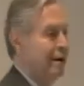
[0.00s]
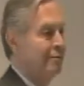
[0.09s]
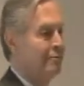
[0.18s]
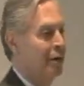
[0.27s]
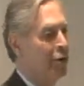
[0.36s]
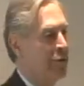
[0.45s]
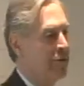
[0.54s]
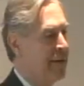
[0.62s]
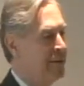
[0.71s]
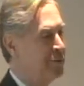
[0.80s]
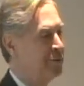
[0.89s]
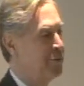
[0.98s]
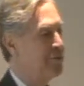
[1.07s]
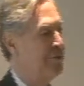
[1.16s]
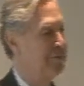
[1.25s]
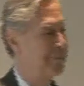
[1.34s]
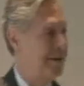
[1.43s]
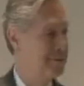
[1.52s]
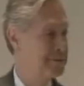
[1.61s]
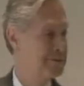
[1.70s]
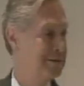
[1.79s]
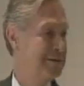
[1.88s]
I'm going to raise you from free
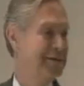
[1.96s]
traders.